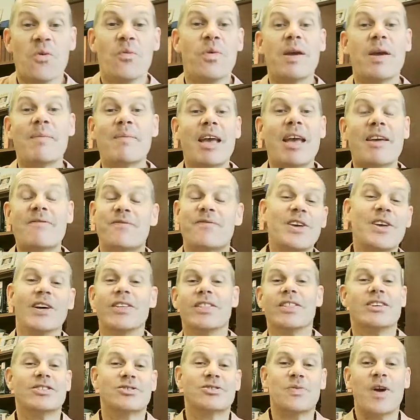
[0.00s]
We may
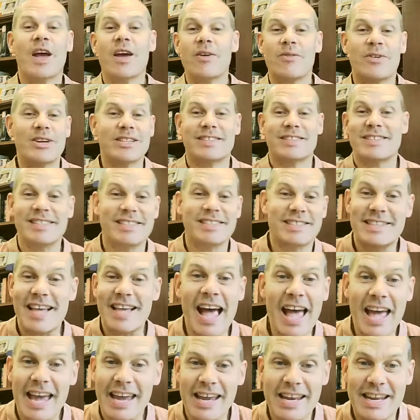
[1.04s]
feel this way when
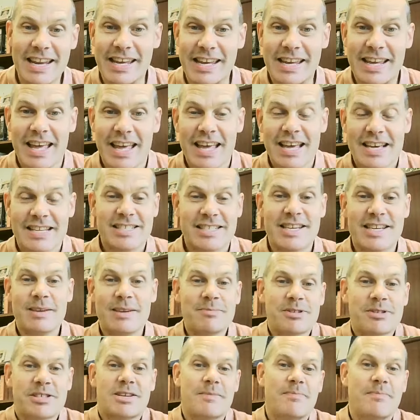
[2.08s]
society
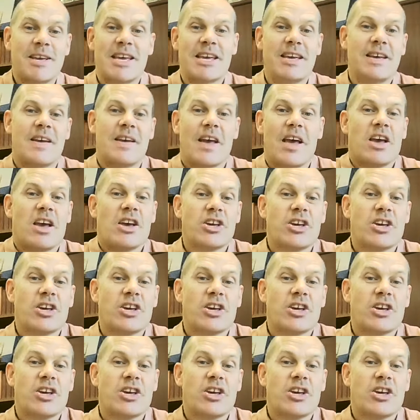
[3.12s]
seems to be